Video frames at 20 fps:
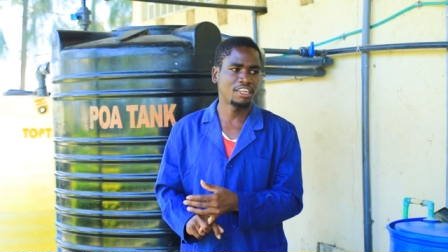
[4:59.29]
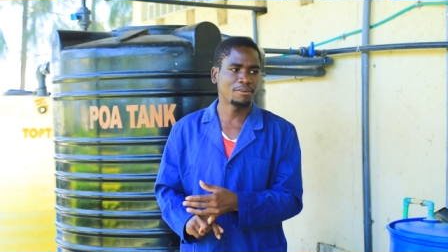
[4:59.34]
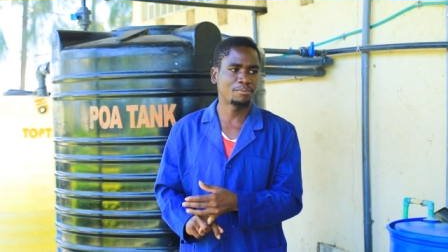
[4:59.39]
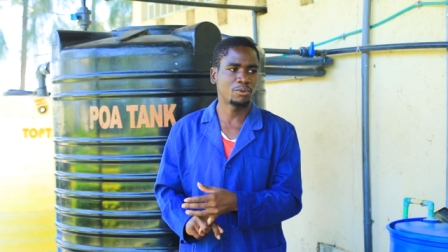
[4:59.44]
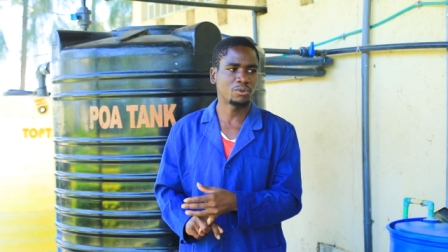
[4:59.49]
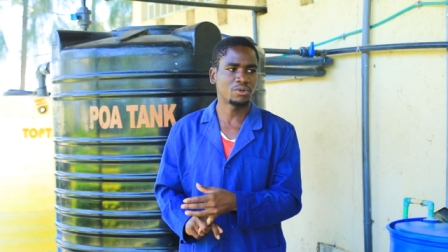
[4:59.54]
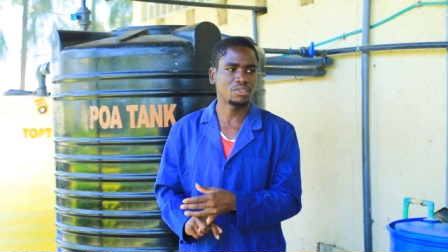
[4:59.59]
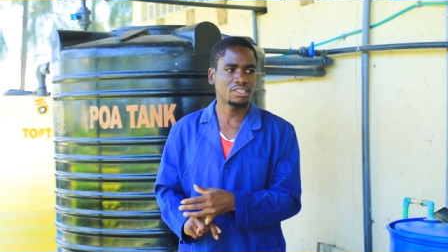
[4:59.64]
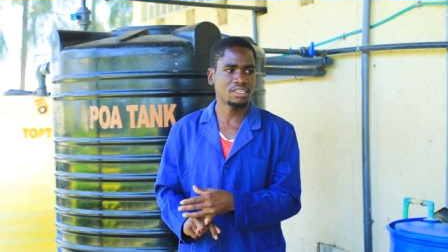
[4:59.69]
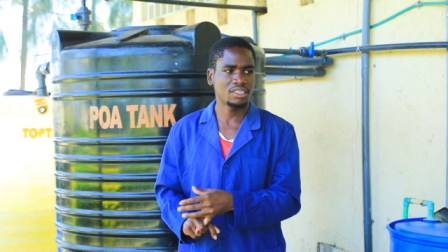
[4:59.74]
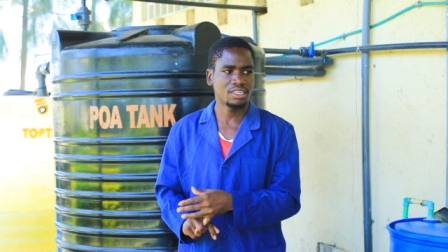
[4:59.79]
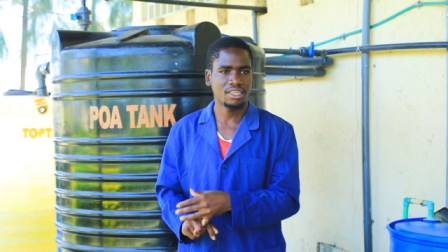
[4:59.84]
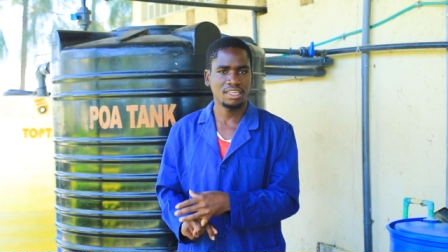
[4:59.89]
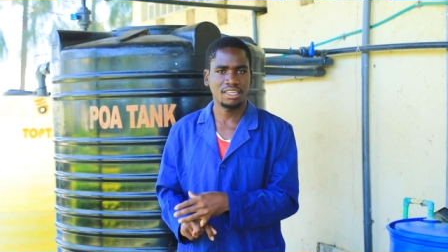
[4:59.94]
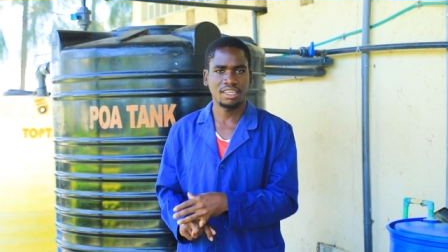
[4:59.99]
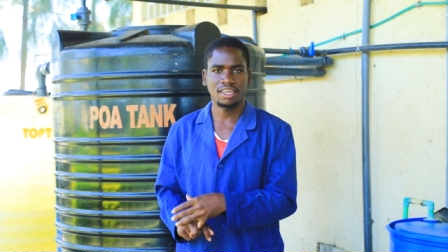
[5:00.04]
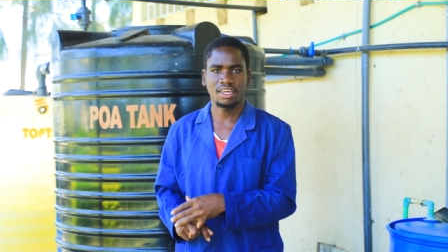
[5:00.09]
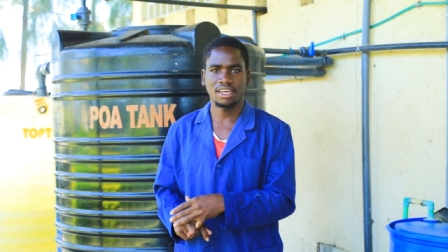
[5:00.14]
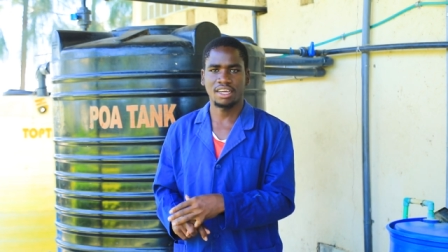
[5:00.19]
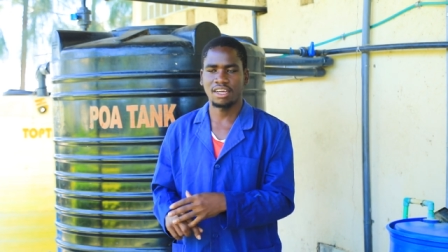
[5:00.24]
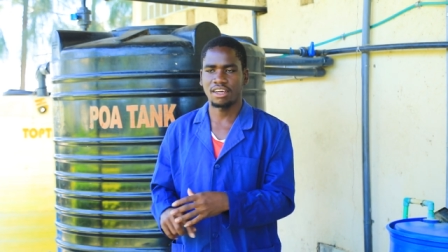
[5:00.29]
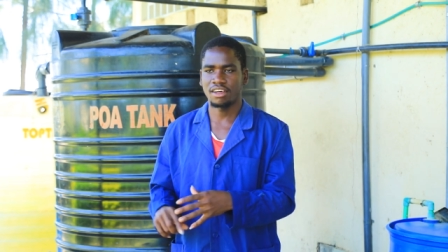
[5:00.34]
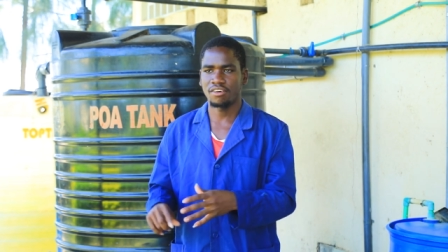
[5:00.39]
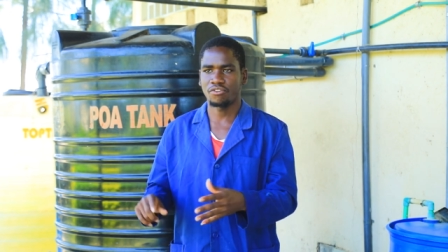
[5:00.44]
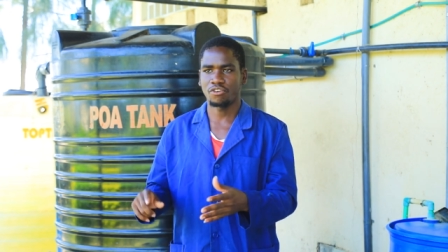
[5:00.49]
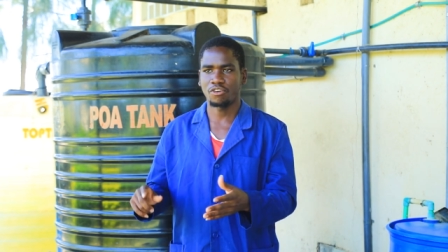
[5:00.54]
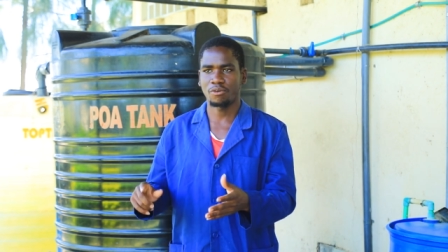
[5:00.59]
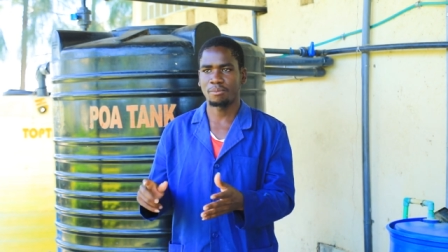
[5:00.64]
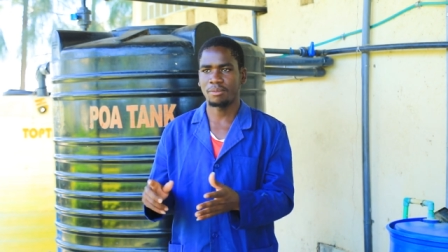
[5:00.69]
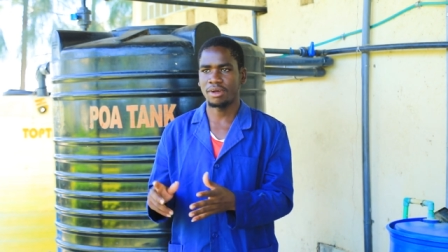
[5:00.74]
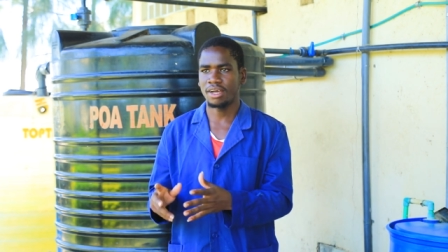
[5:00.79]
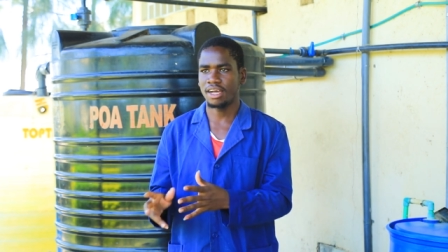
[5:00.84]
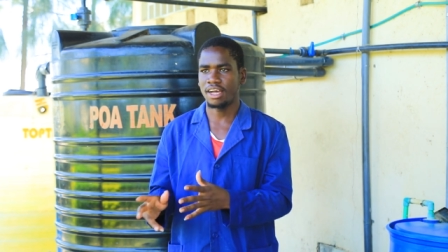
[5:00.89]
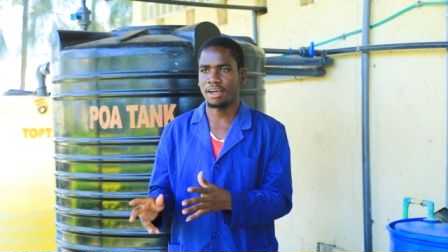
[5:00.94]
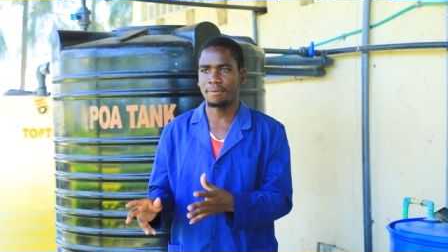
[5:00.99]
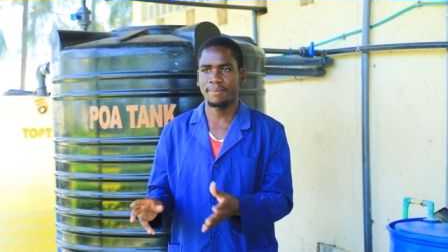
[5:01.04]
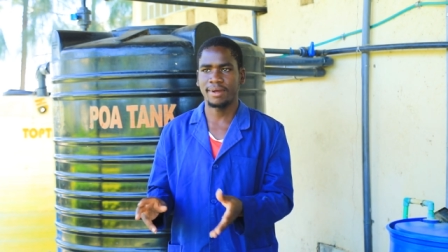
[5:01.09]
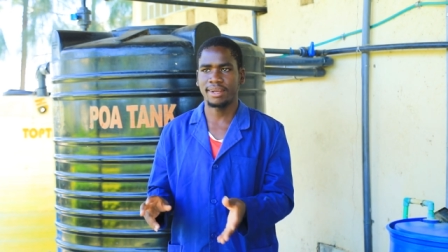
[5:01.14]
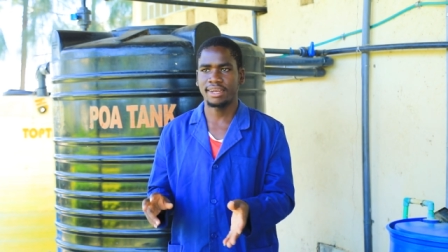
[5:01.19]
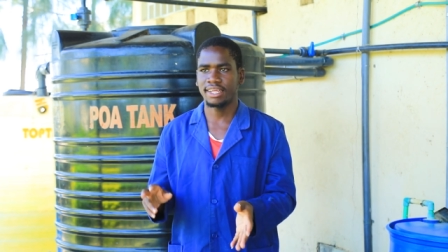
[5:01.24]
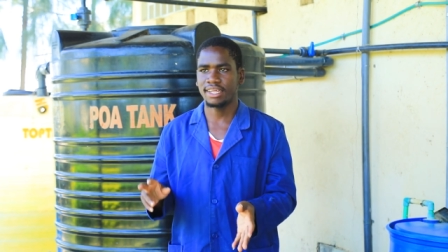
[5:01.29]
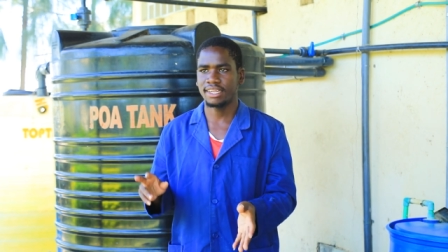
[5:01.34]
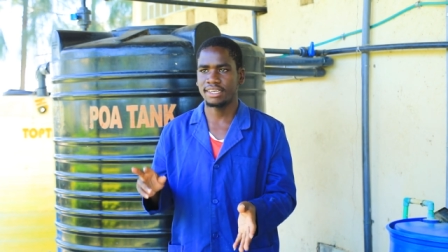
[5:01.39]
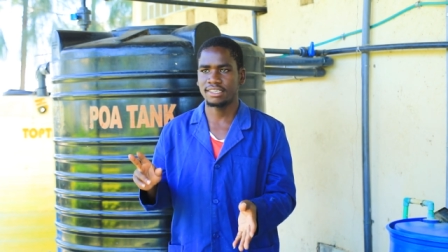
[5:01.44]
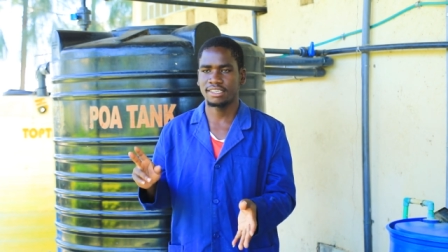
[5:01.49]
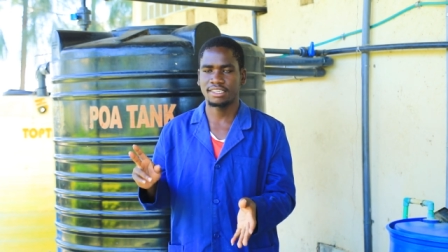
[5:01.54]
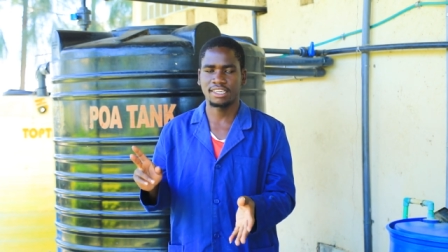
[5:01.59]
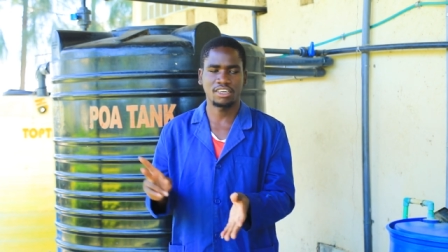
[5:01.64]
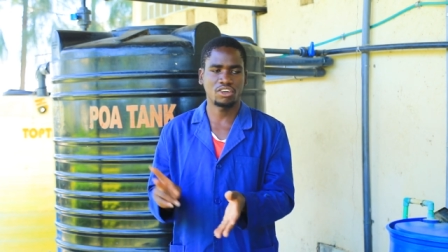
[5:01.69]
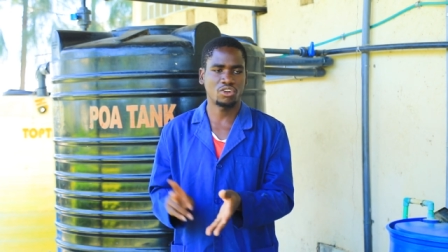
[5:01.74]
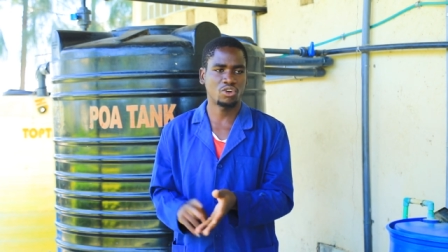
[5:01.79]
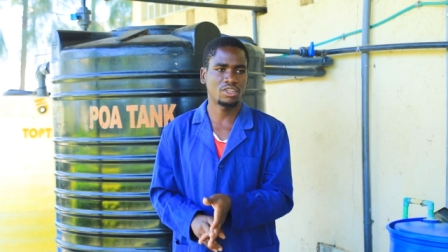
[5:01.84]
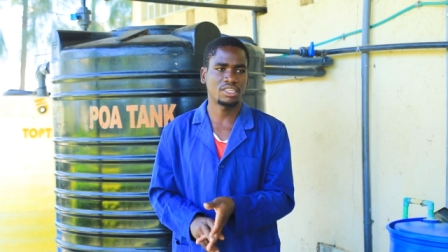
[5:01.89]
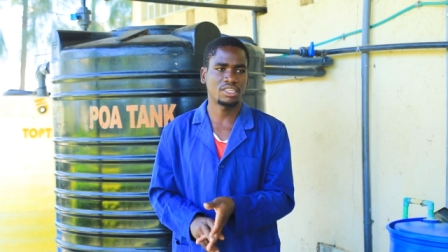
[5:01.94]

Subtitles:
inputs from aqua nets and